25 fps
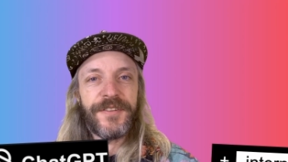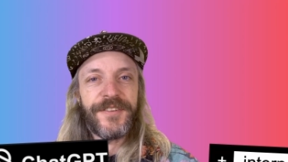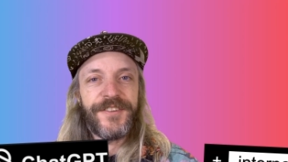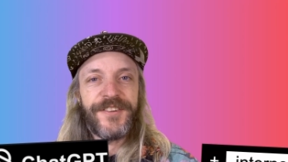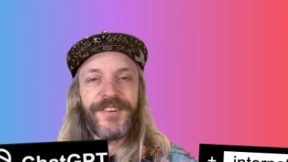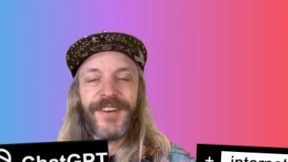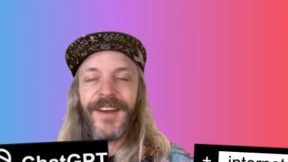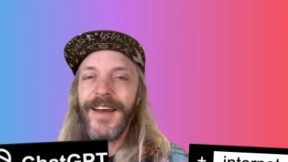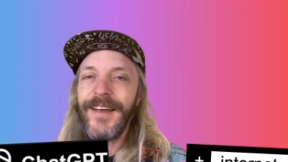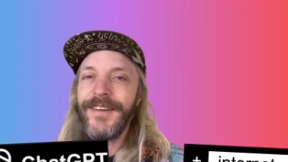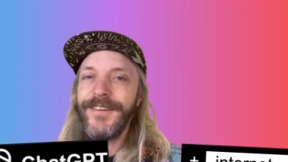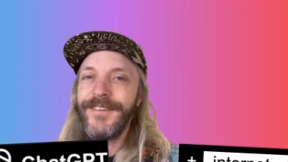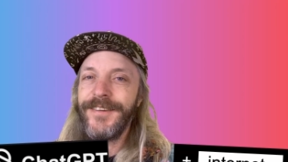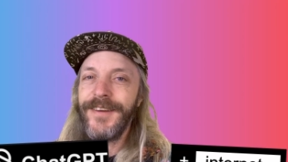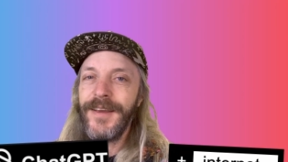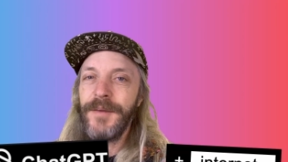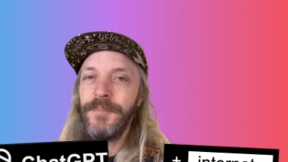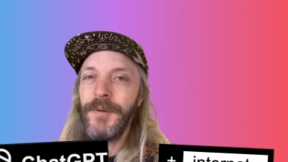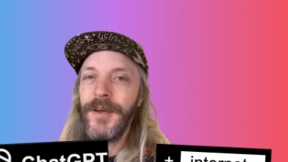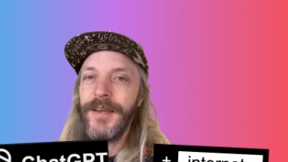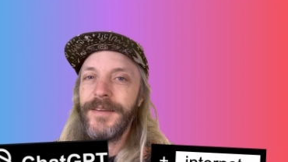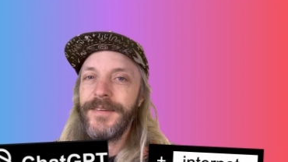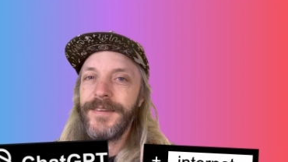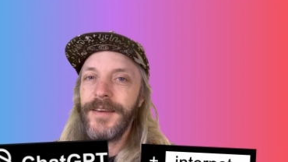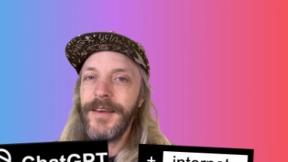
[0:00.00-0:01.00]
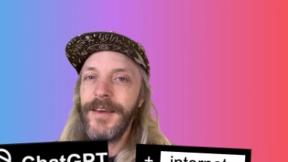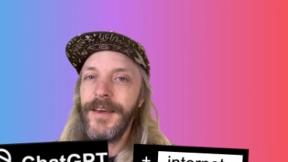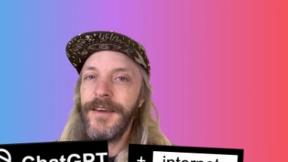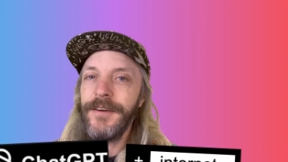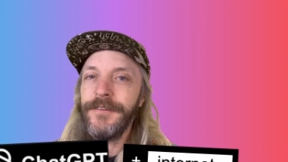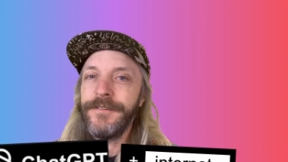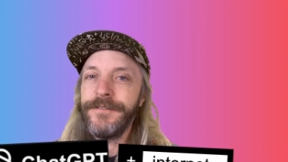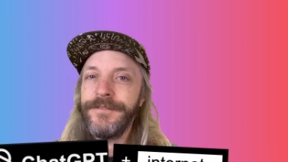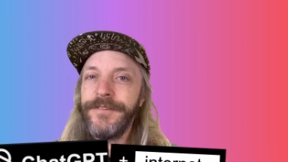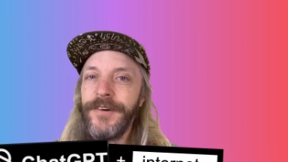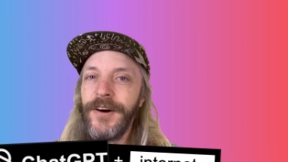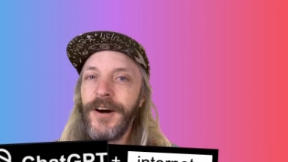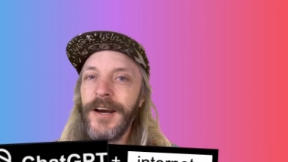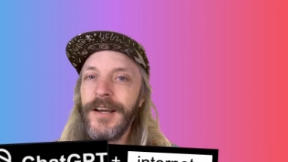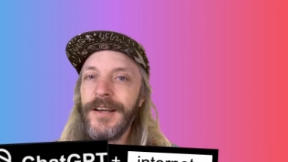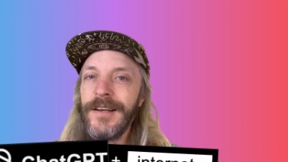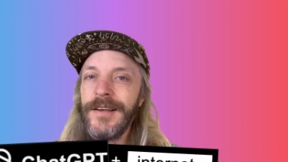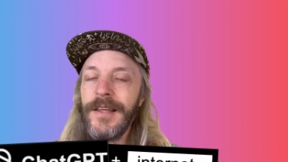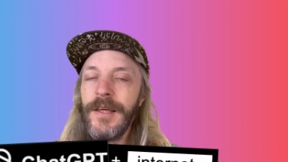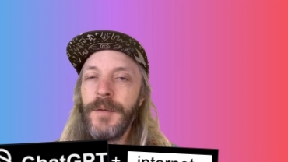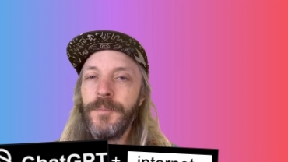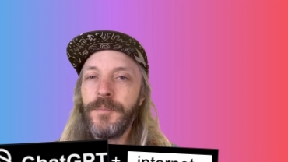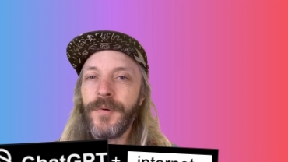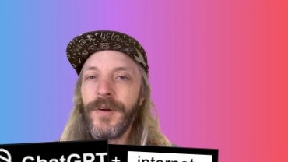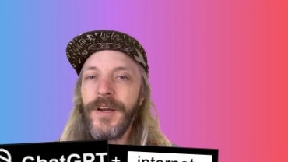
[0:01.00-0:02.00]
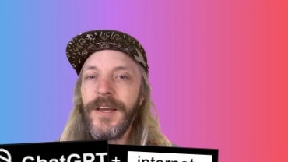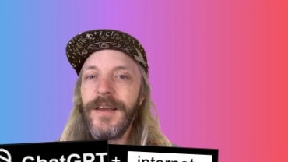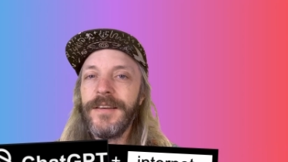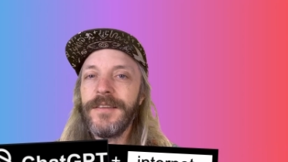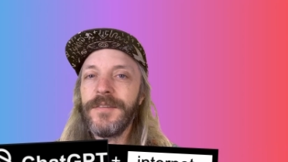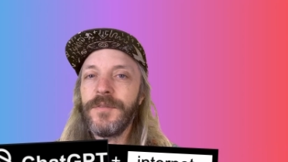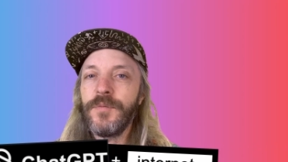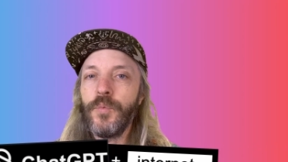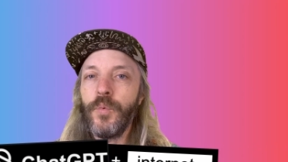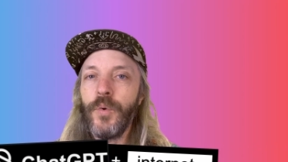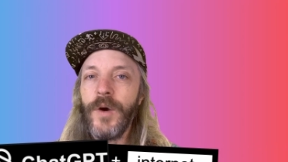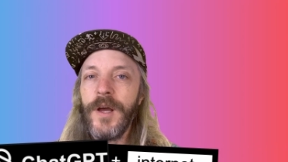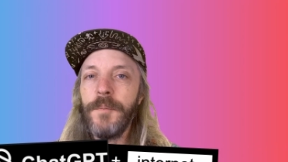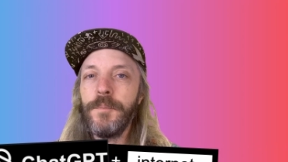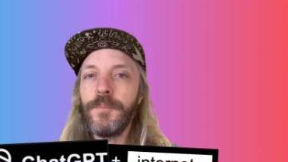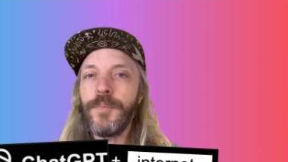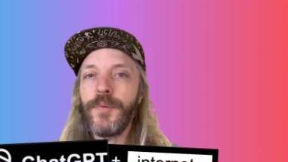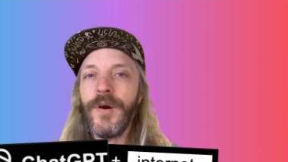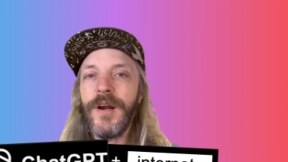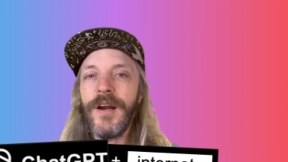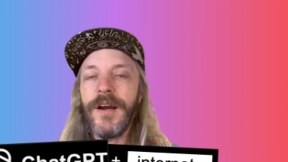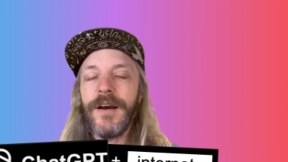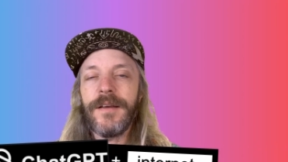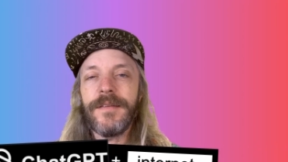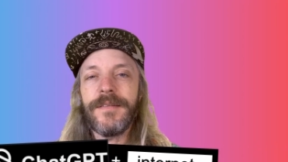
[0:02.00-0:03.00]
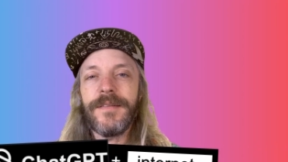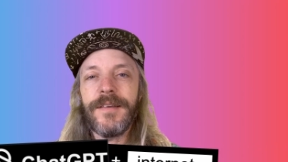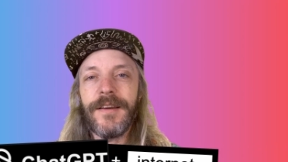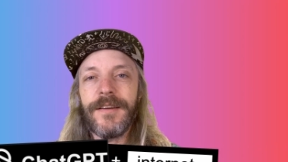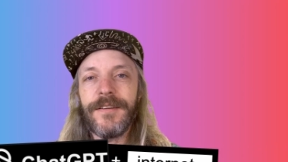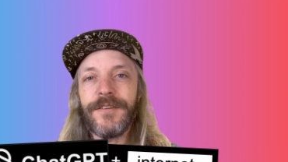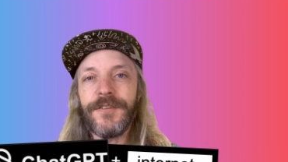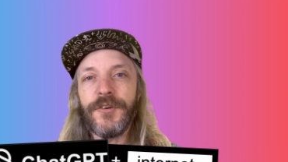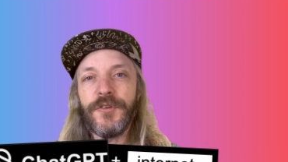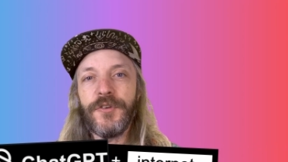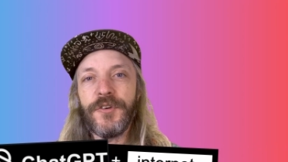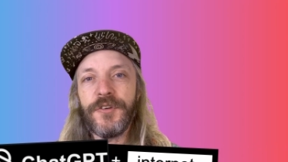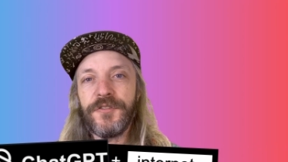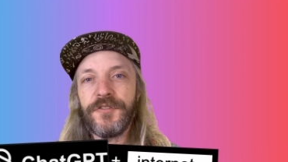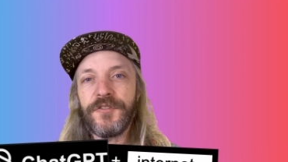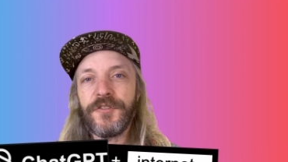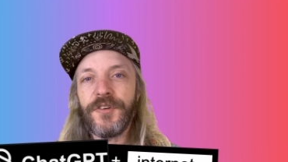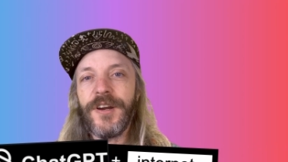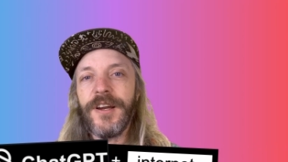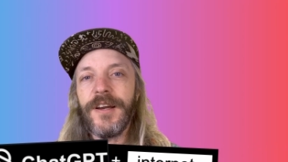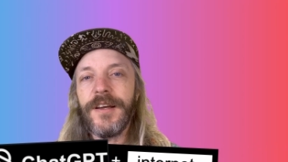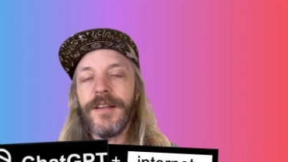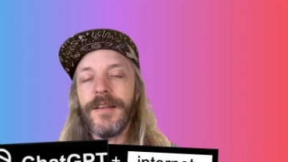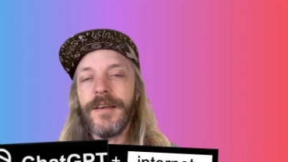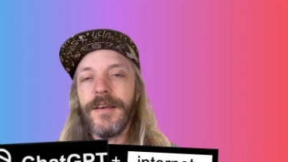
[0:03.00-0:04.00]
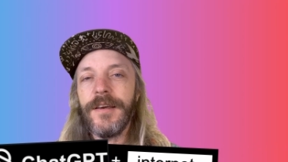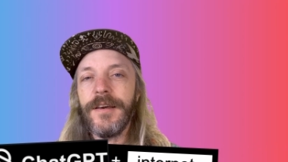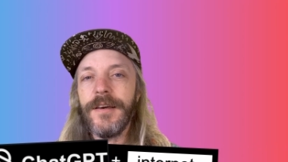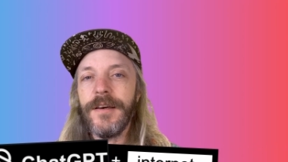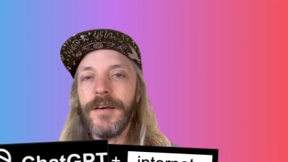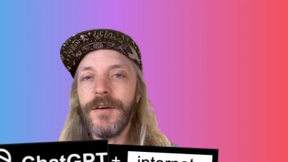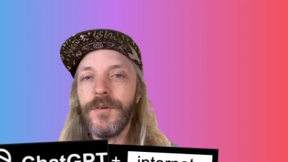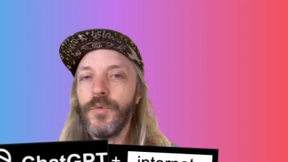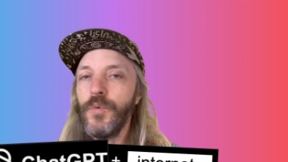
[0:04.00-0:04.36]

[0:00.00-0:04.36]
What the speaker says: ChatGPT finally brings web browsing to Australia.